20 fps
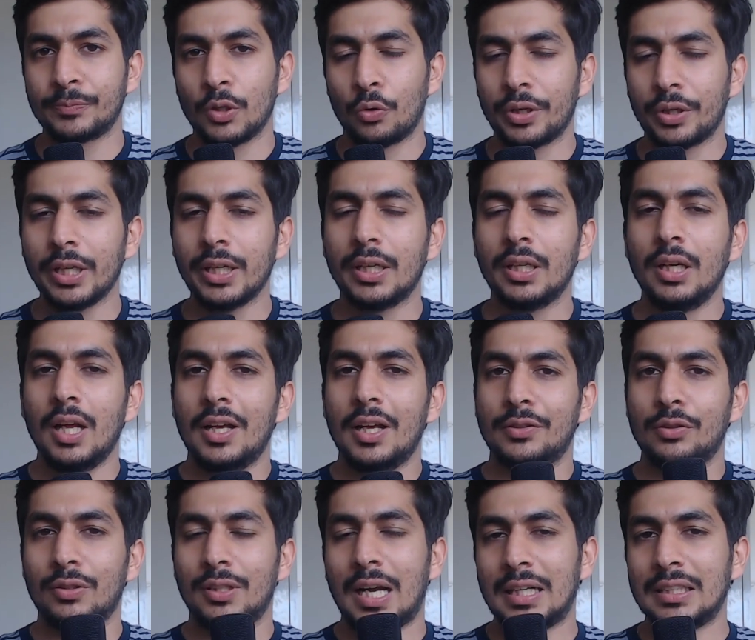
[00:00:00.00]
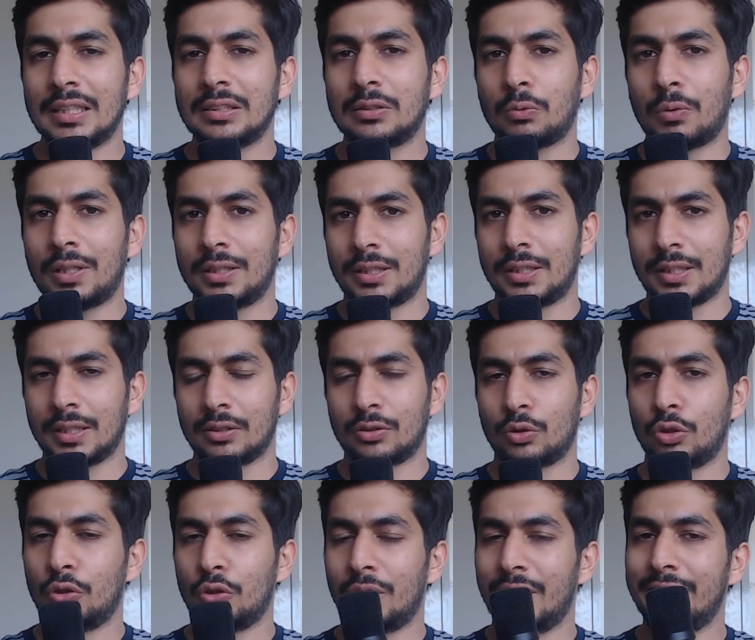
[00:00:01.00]
Okay, so that is one thing.
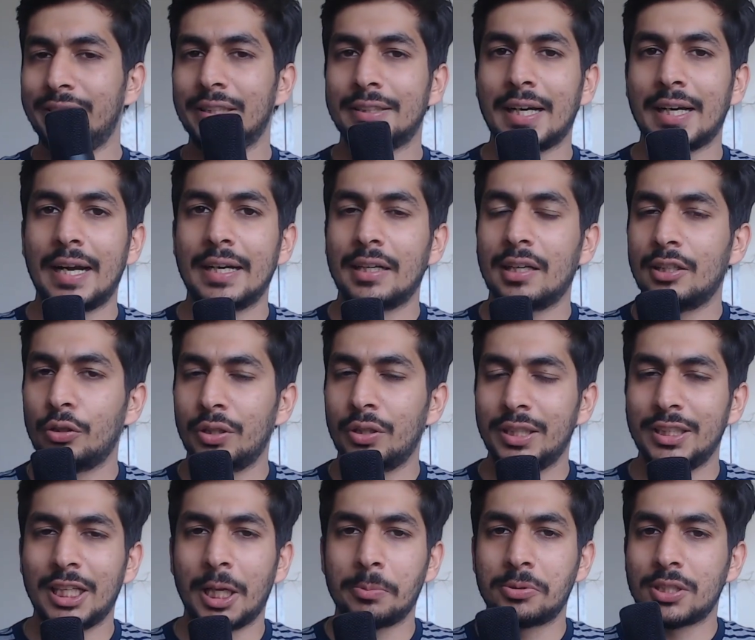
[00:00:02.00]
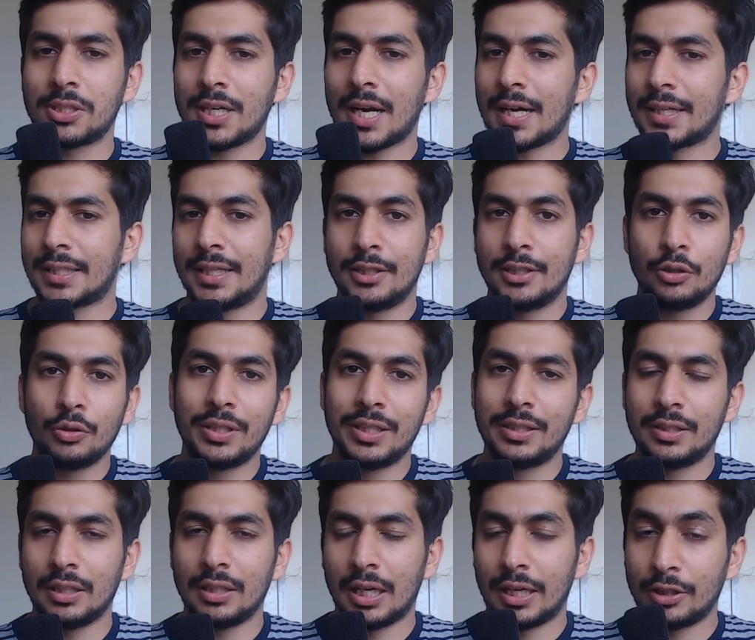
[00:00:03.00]
So you read the title, you read the abstract, and
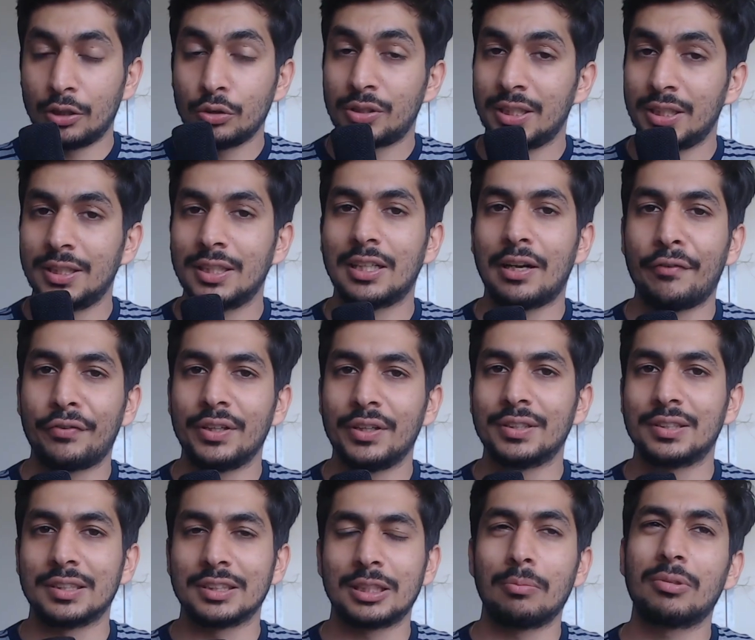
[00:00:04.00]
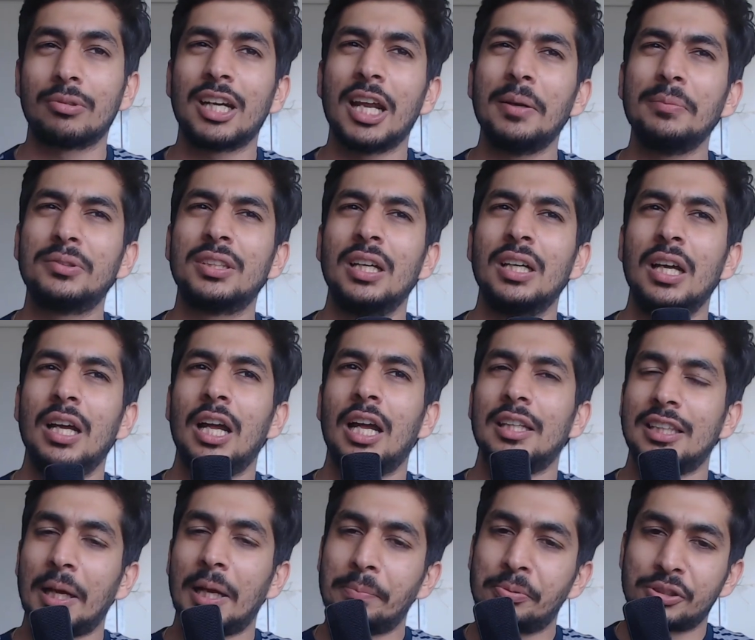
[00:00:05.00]
you see the references. Sometimes
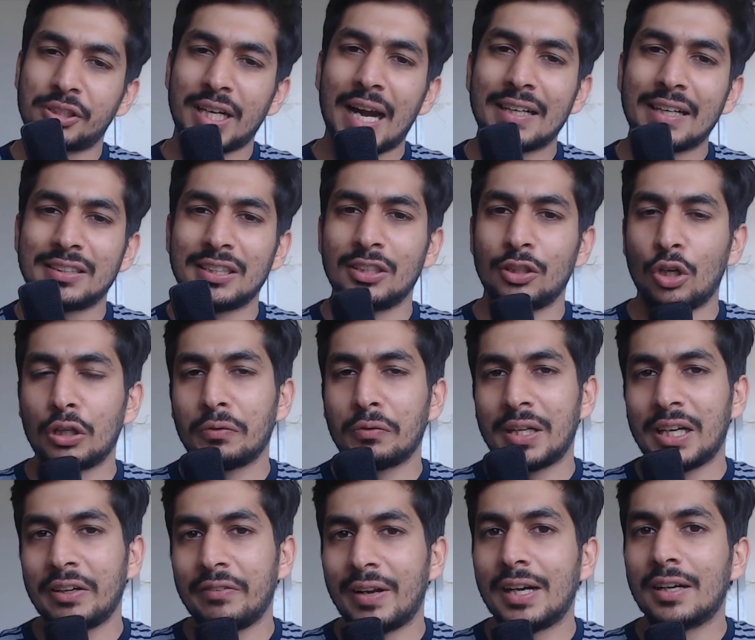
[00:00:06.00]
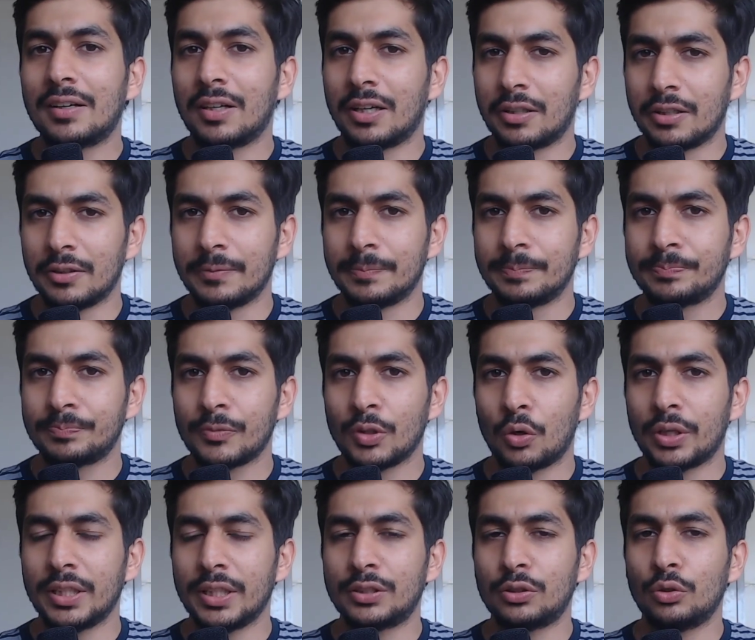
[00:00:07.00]
the abstracts are not very well written.
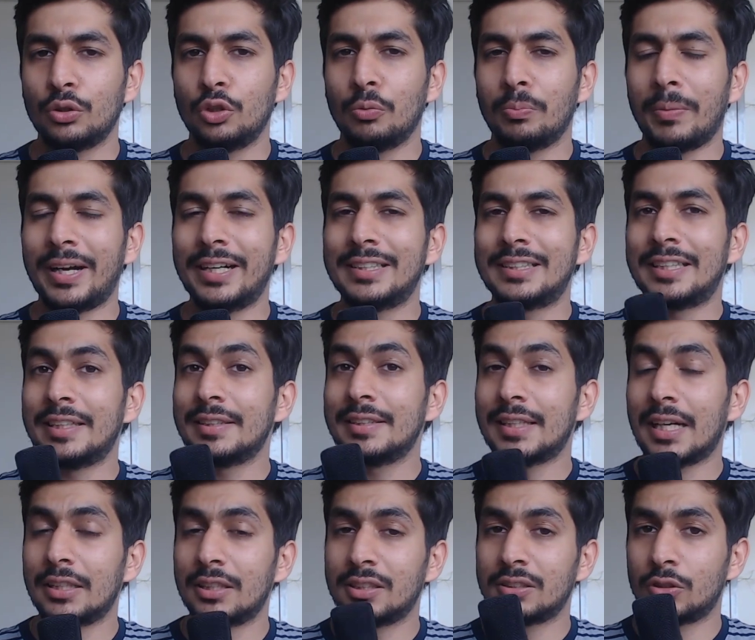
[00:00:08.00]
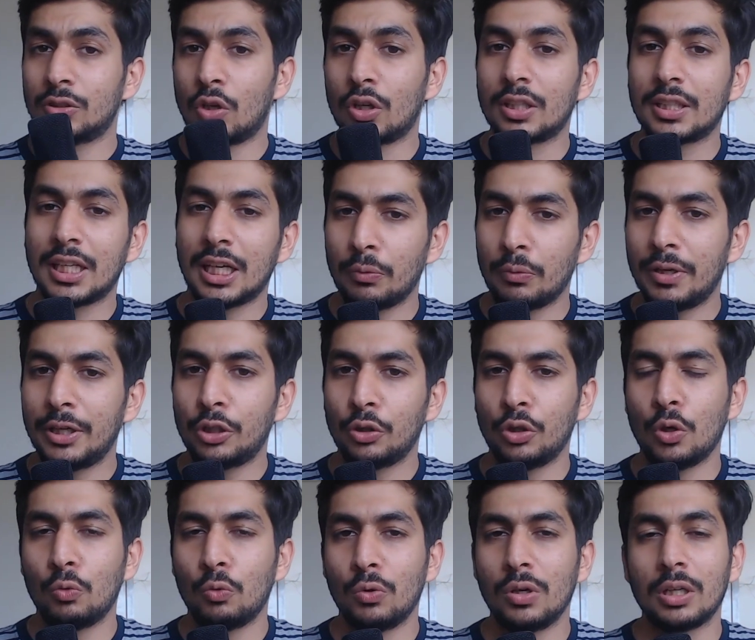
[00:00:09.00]
Okay, so you might think that it is not relevant to
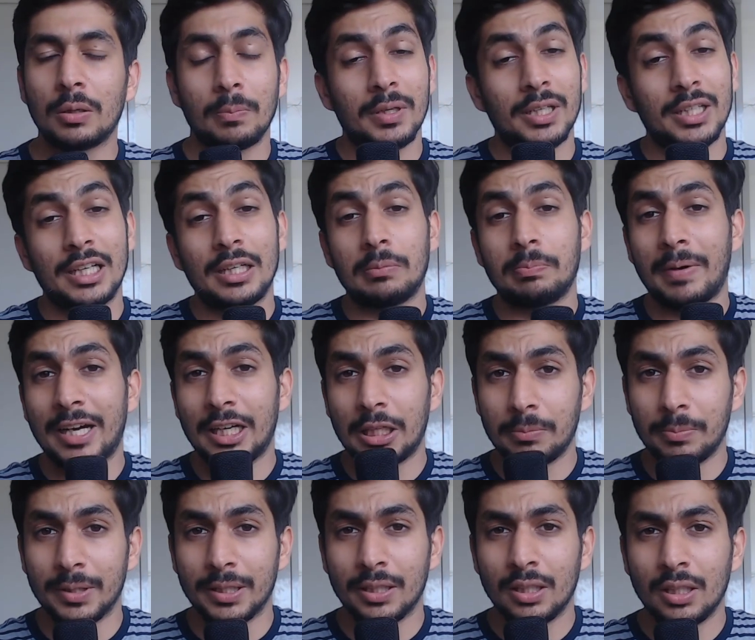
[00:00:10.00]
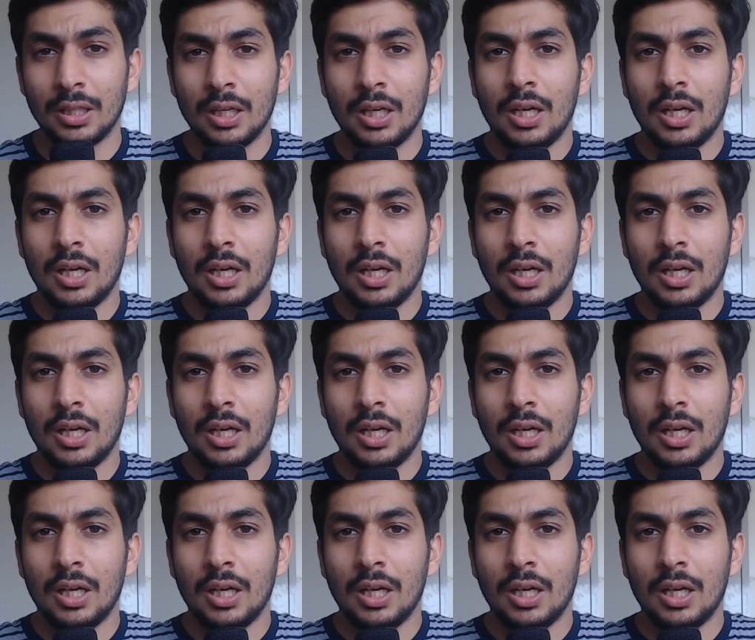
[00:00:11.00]
your work, but it might be.